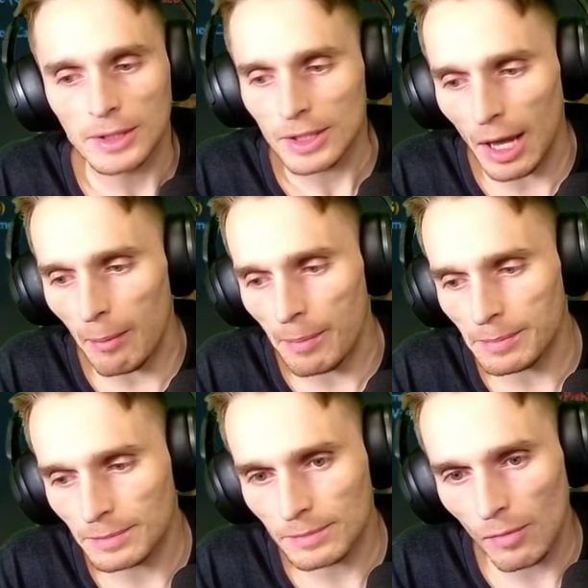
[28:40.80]
that counts,
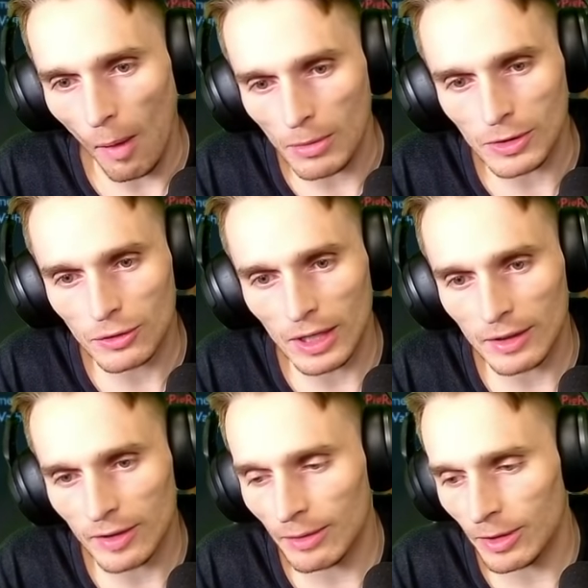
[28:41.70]
right? We're just trying to
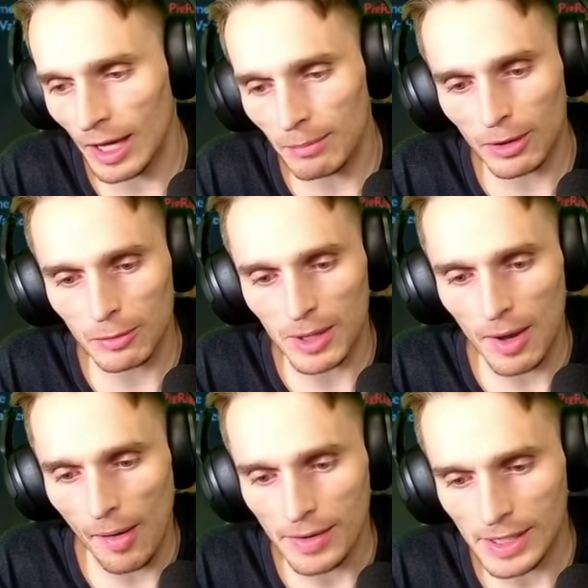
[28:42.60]
save the game. Press me.
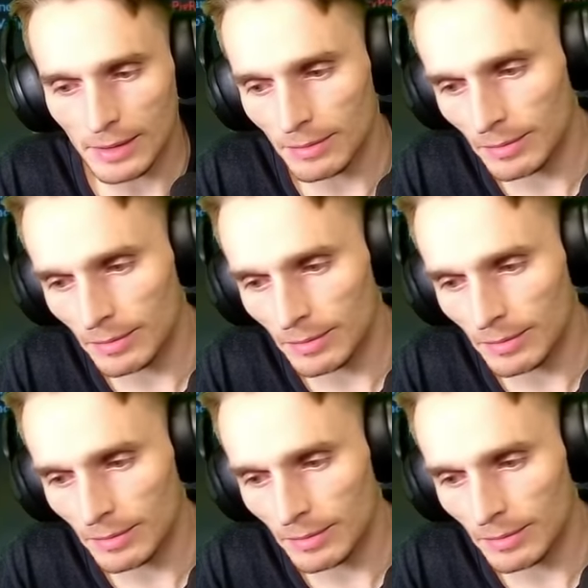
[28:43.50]
Okay. Yep.